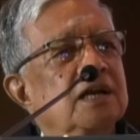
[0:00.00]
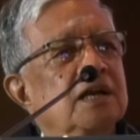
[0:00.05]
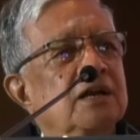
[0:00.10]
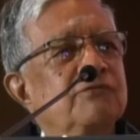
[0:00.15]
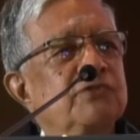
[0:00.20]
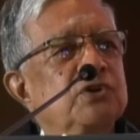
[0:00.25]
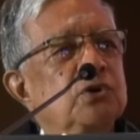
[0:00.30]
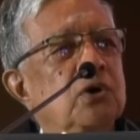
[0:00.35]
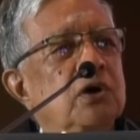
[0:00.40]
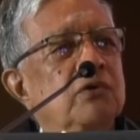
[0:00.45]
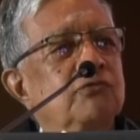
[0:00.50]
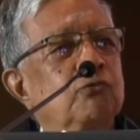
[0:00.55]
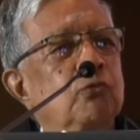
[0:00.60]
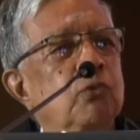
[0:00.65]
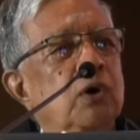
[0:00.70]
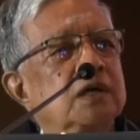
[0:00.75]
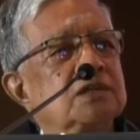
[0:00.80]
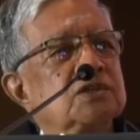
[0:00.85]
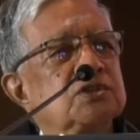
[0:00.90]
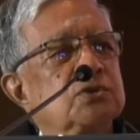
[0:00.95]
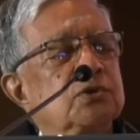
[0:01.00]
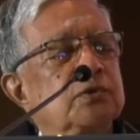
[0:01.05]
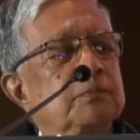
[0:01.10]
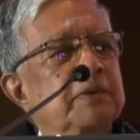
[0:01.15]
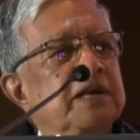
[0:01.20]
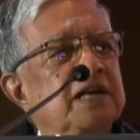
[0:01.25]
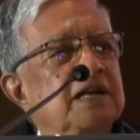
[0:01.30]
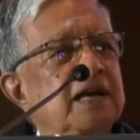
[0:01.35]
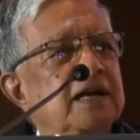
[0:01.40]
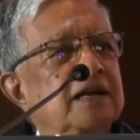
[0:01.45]
view of what should
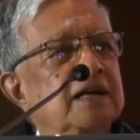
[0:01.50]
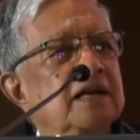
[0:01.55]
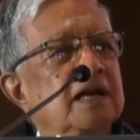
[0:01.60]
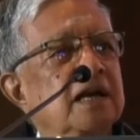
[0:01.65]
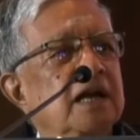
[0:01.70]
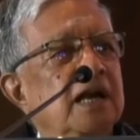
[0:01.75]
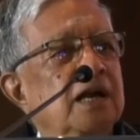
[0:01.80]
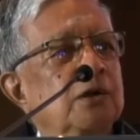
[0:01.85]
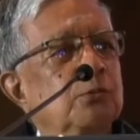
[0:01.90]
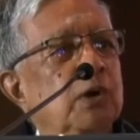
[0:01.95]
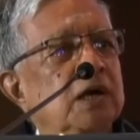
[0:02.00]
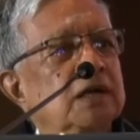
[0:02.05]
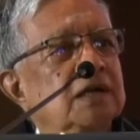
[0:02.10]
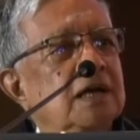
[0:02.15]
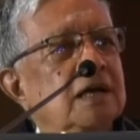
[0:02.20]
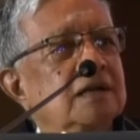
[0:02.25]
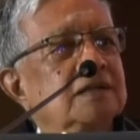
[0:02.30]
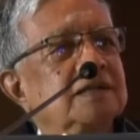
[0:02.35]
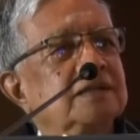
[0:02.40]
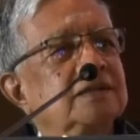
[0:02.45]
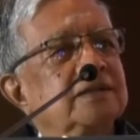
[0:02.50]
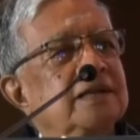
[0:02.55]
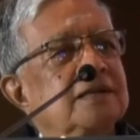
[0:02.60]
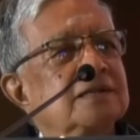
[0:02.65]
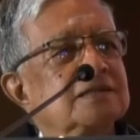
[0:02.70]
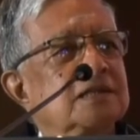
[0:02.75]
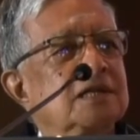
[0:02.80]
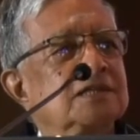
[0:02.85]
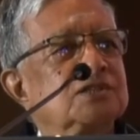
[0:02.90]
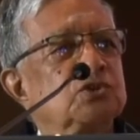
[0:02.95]
be done and what are the
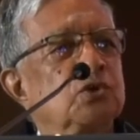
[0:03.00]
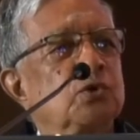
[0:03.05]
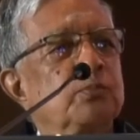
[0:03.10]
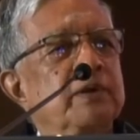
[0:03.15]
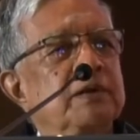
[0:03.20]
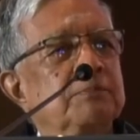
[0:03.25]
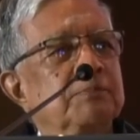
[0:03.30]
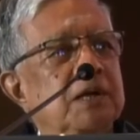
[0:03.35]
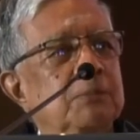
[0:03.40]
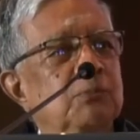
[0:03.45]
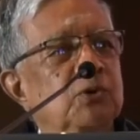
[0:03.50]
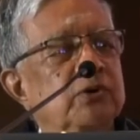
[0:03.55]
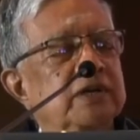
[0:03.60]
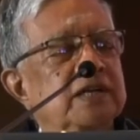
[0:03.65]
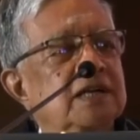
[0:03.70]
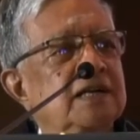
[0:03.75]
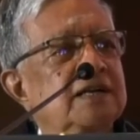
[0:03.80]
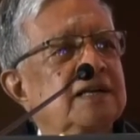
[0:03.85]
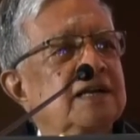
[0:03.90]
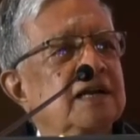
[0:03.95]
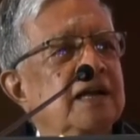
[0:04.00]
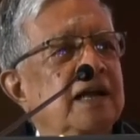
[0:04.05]
things that should be promoted.